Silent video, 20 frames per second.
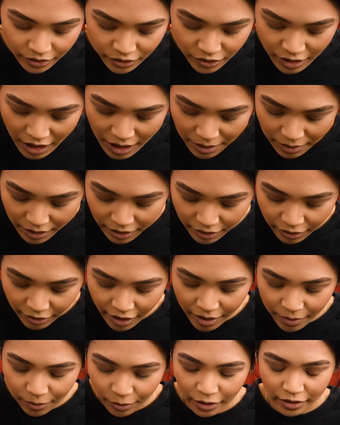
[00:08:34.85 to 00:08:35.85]
So now I'm going to
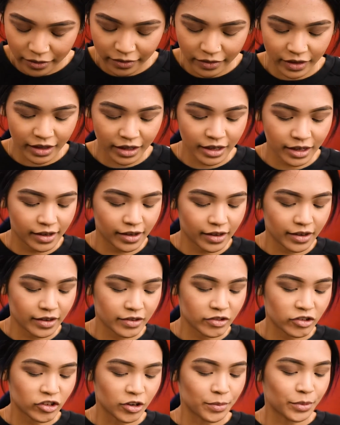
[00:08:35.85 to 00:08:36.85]
grab one of
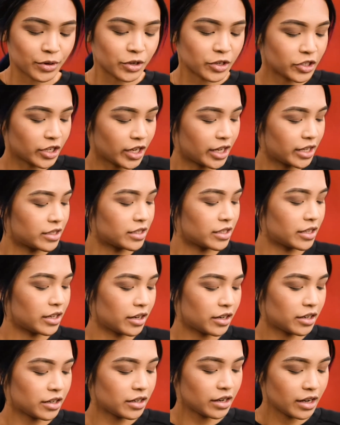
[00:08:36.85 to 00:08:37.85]
these shimmery shades
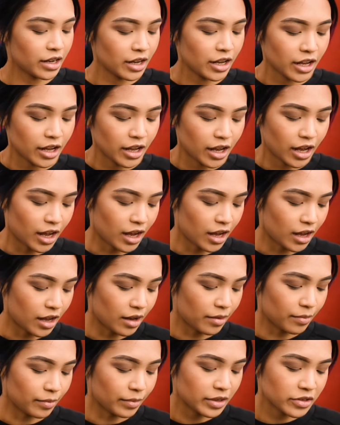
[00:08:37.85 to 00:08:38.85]
here.
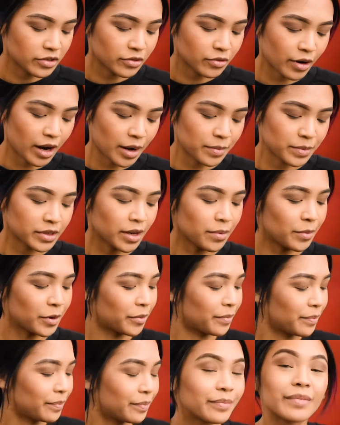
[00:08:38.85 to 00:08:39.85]
Let's grab Summer,
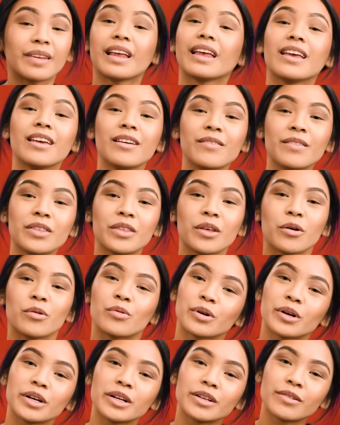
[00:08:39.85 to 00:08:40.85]
even though
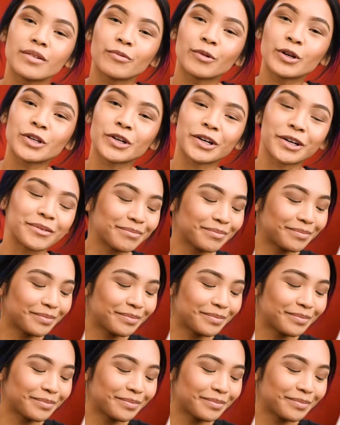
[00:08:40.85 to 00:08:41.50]
we're in winter.